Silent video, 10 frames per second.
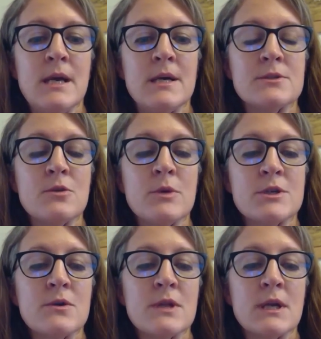so much
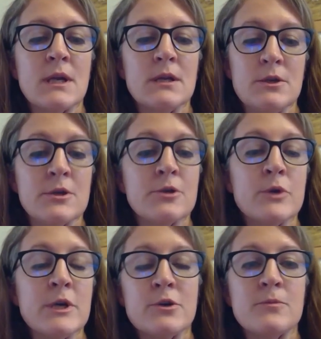so that you can
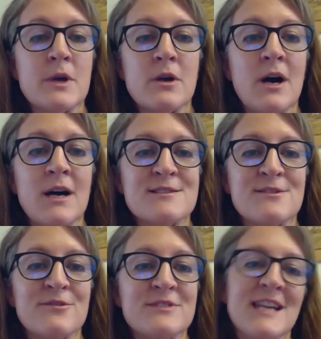recoup the costs
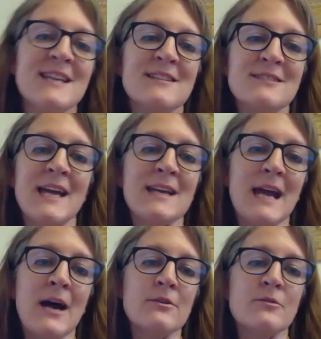of taking land
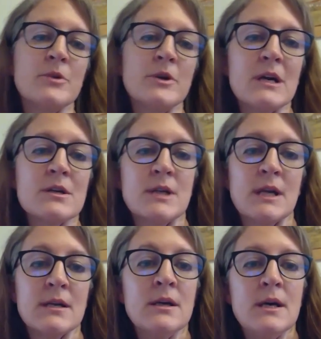out of production